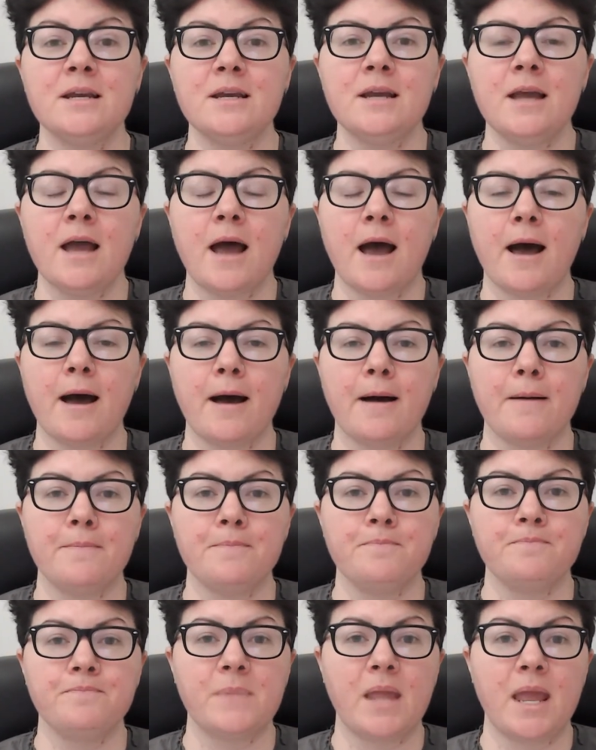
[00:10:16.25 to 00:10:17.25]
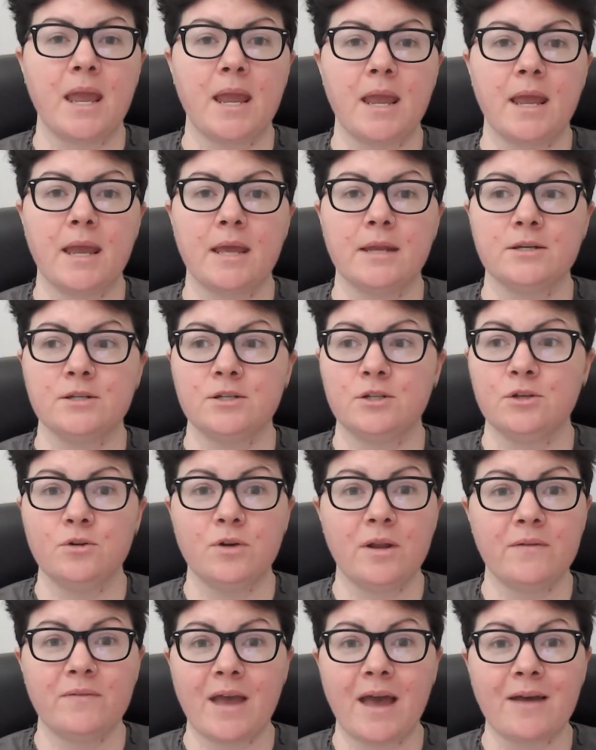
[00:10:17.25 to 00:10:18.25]
and you
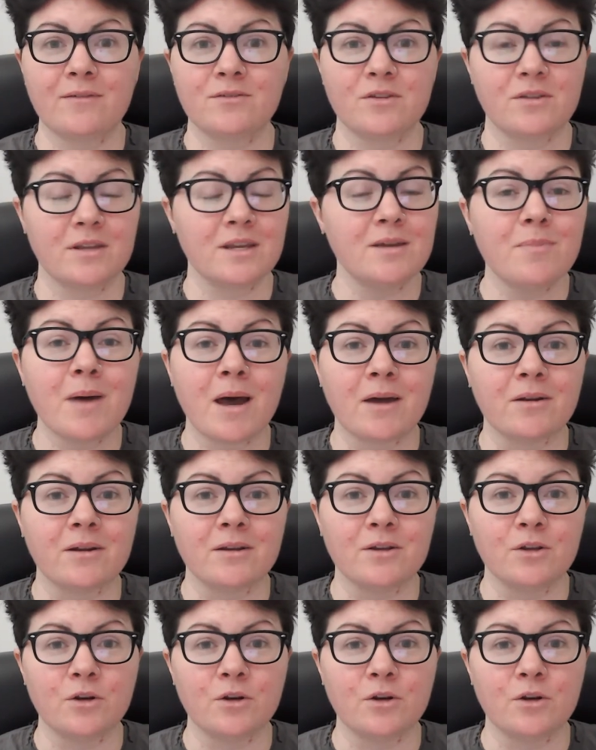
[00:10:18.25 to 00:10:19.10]
never have to think about it.